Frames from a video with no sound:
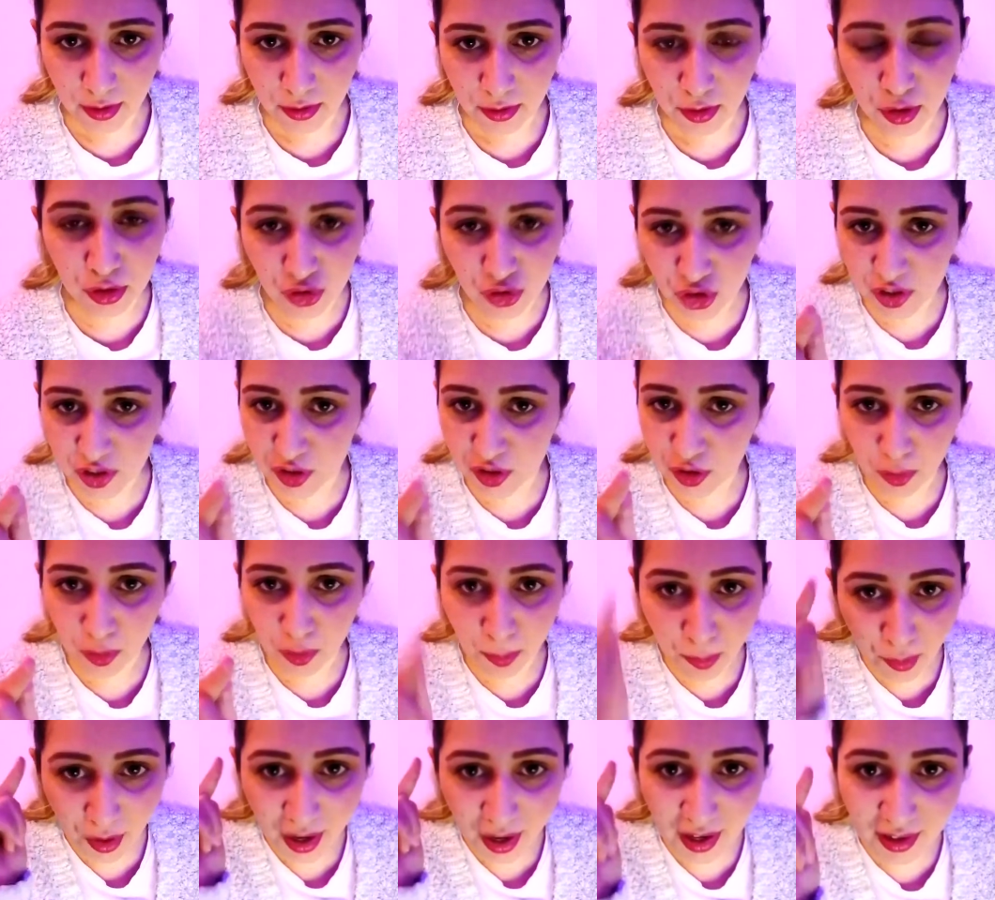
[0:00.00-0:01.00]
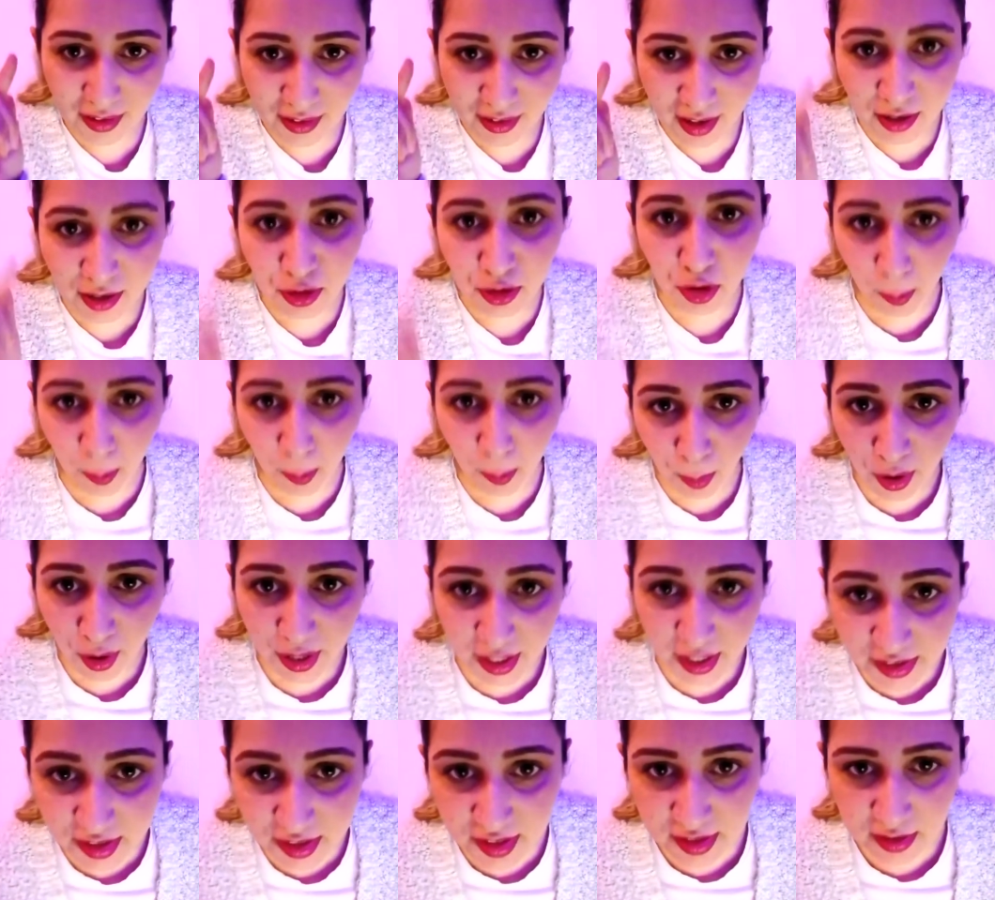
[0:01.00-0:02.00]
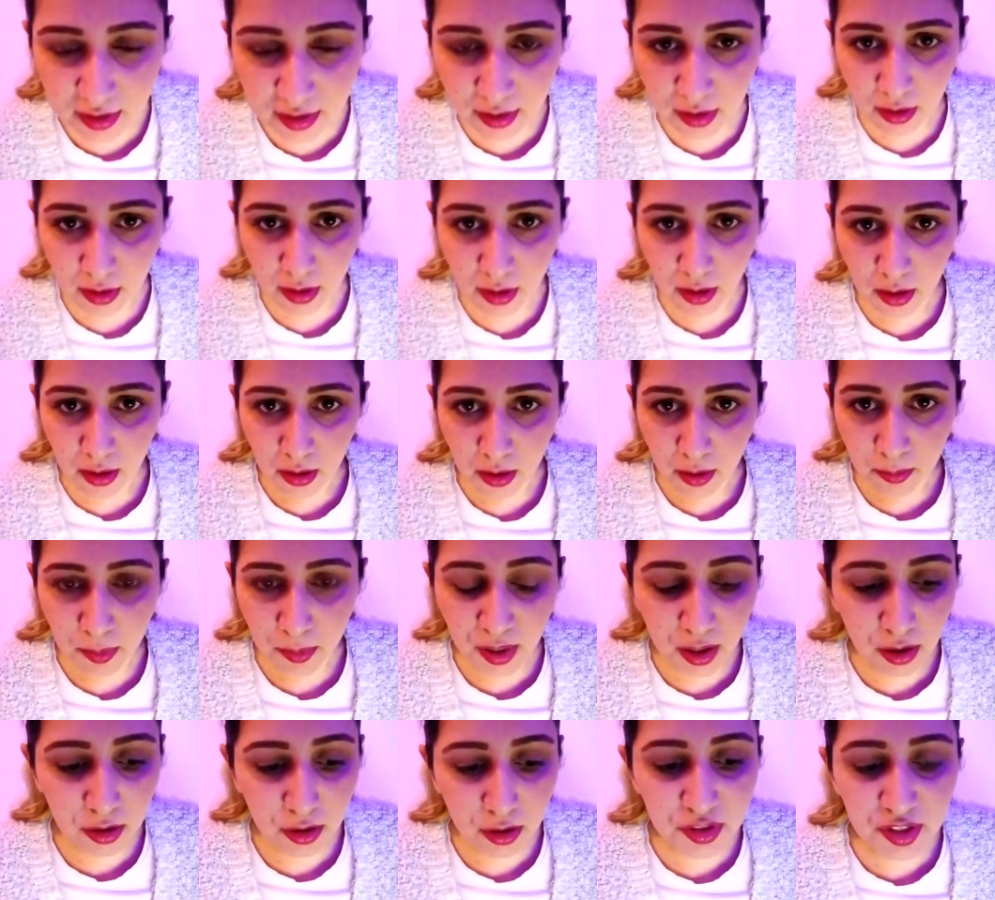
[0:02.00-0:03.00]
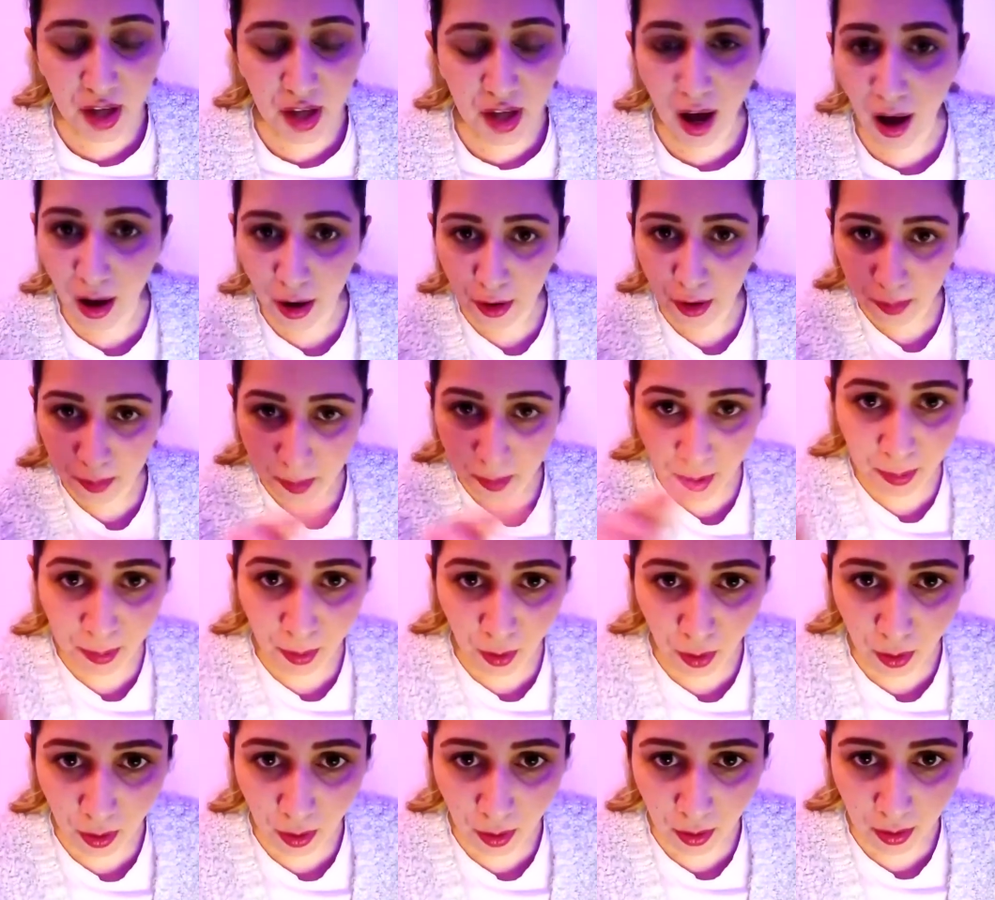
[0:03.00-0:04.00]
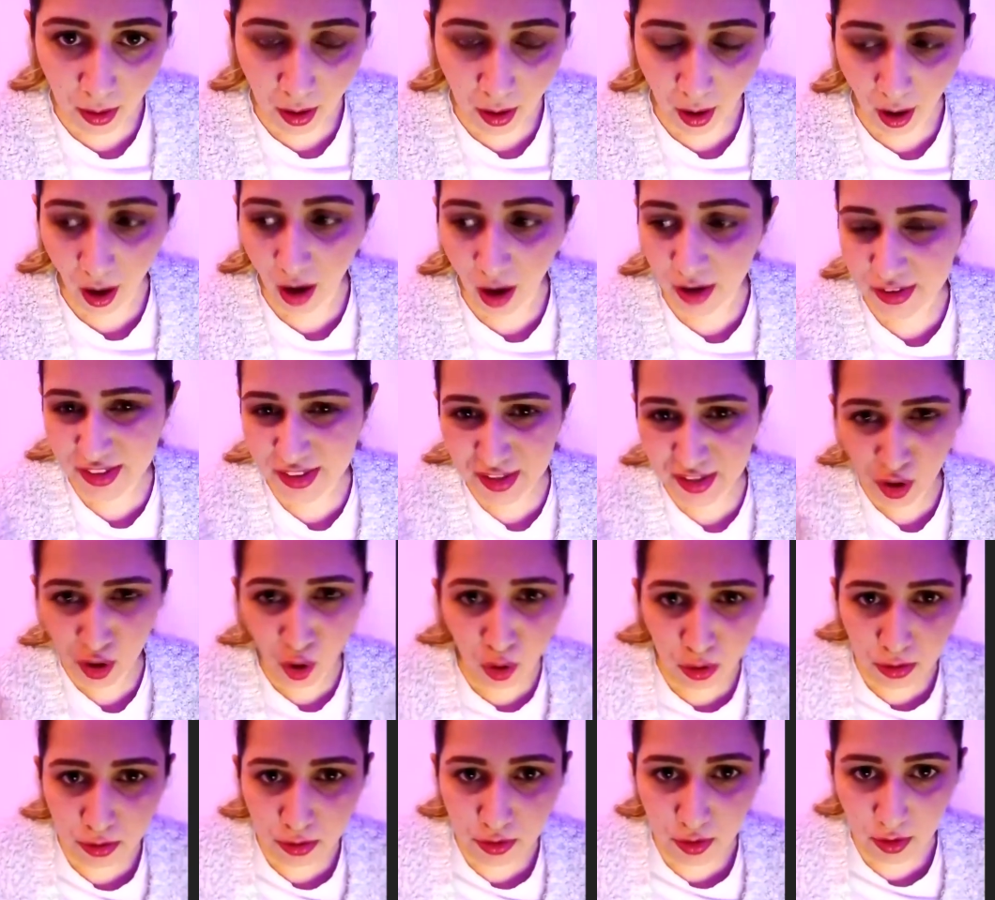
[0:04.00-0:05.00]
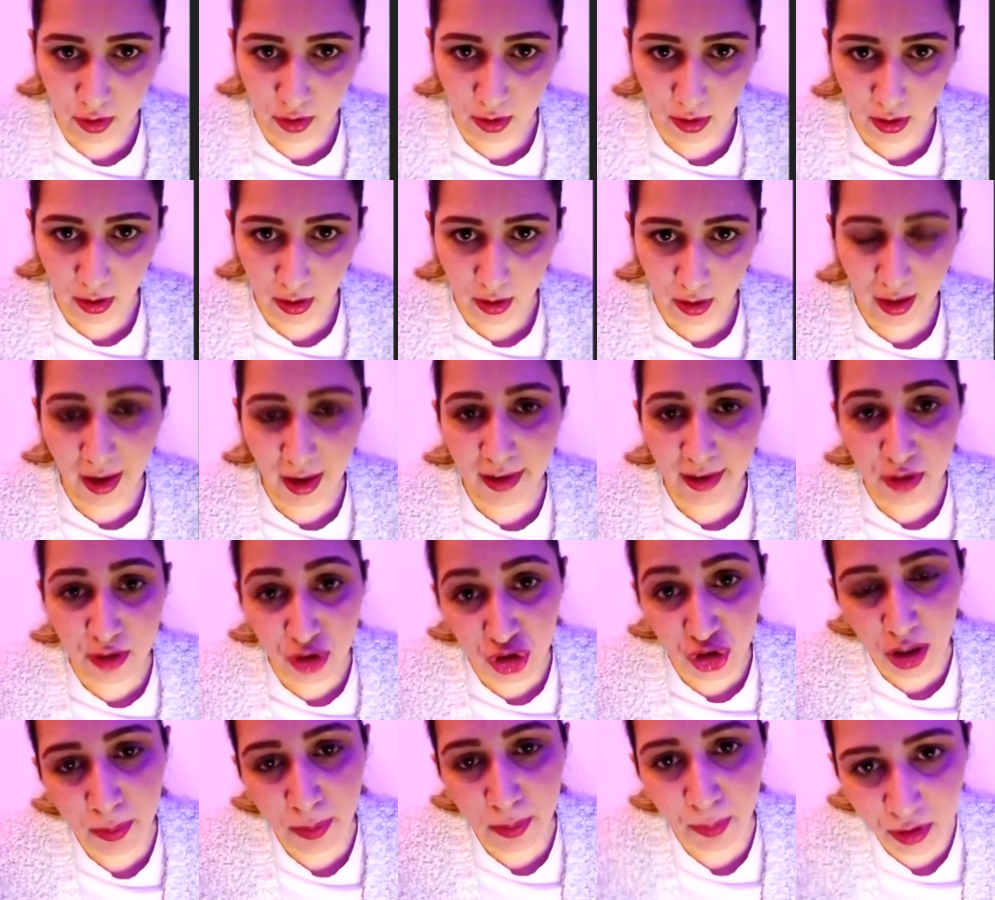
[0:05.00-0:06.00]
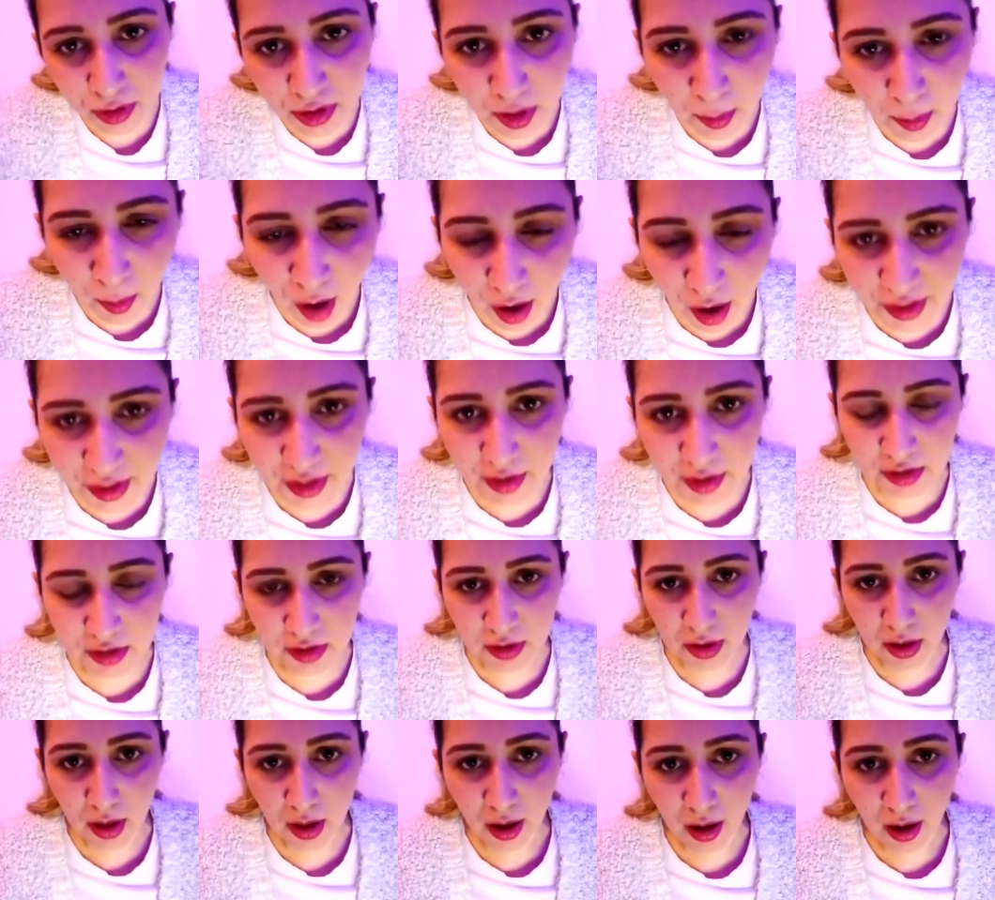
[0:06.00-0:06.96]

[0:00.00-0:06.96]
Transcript: not just your brain and your pockets, because our people are sold like the sheep on the market.